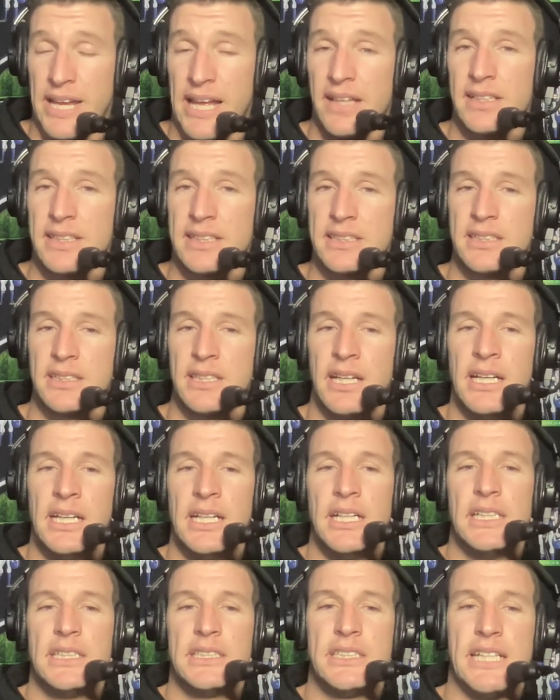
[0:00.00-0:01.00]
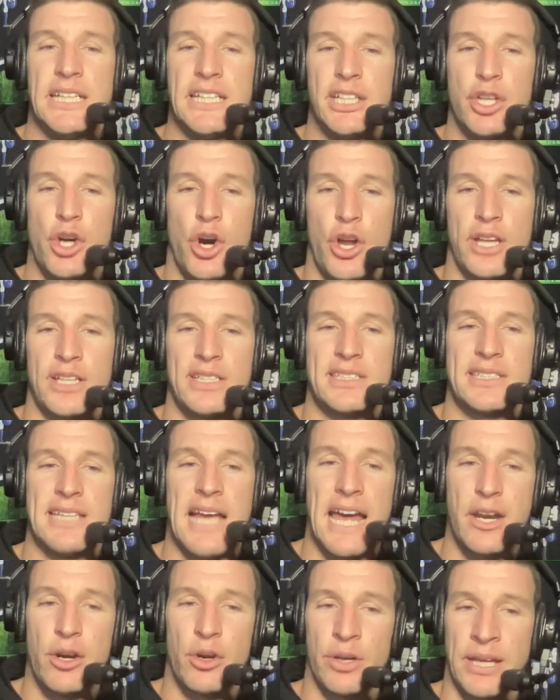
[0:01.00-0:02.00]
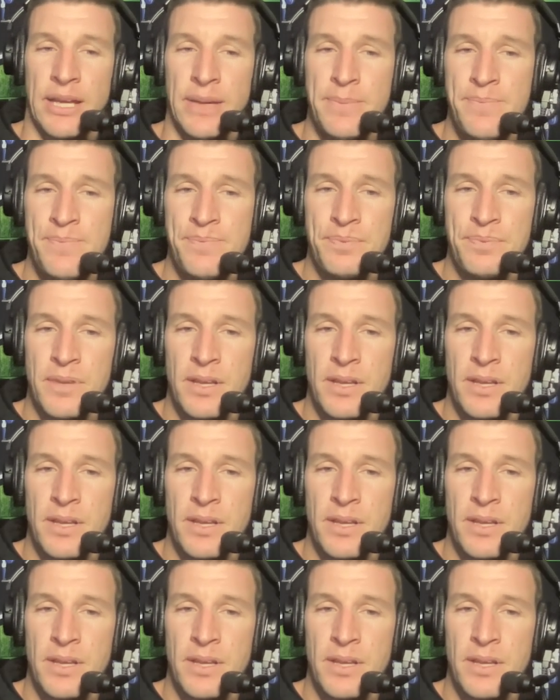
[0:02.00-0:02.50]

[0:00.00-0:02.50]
Alex Chincotta sat on him.